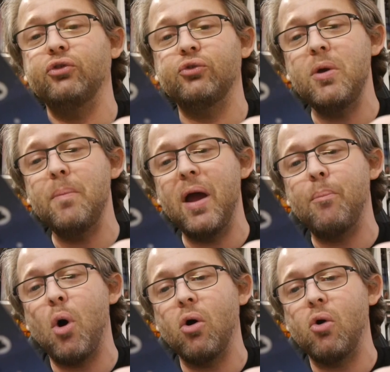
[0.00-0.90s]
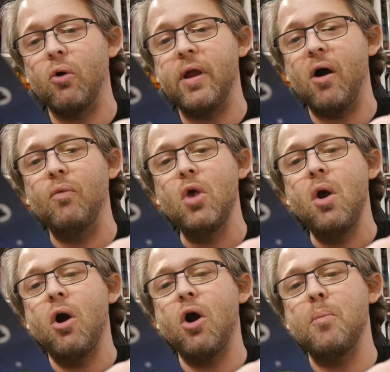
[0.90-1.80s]
So it's written by Paul Cornell,
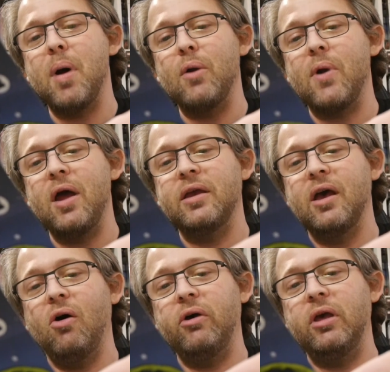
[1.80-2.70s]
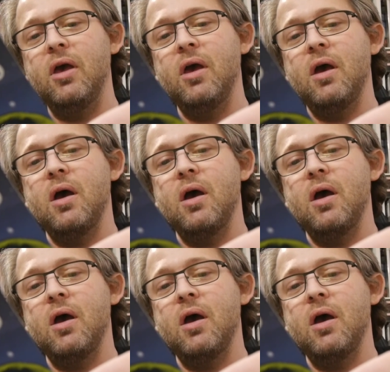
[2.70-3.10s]
art by Ryan Kelly,